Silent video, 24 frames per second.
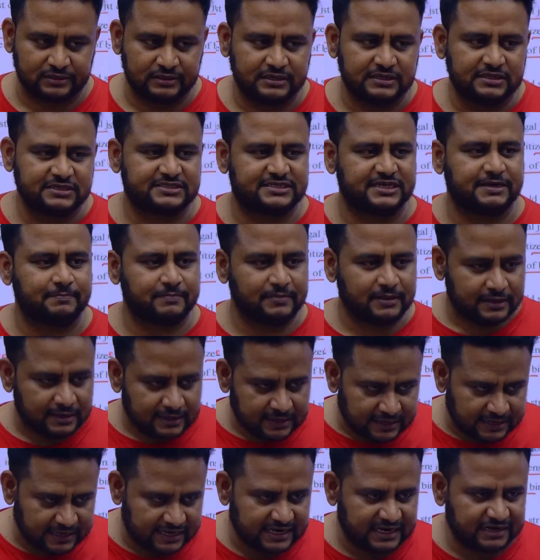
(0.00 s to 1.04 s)
Some
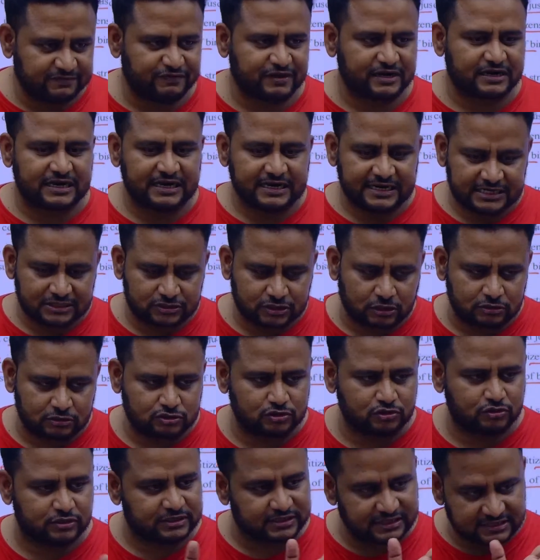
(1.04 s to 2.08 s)
lady faculty is also
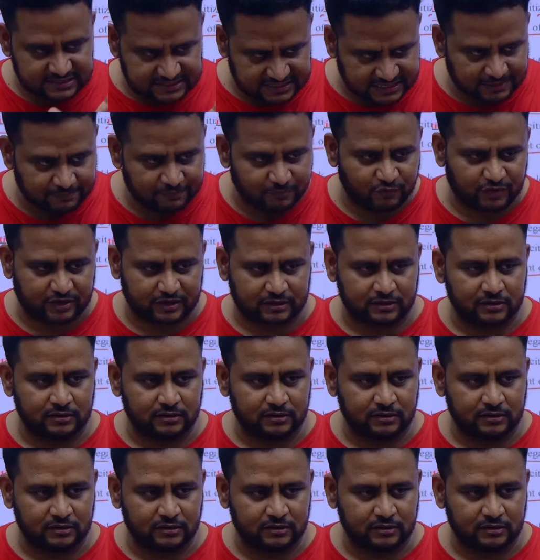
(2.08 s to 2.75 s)
doing the same work.